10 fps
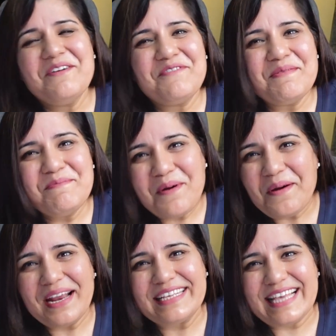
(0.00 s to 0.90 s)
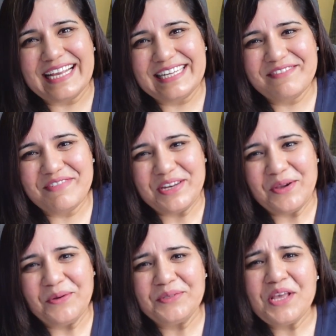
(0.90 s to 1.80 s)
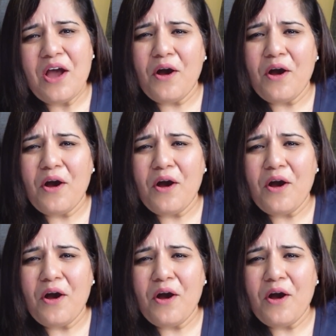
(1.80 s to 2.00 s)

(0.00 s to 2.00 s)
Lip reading: for more exciting videos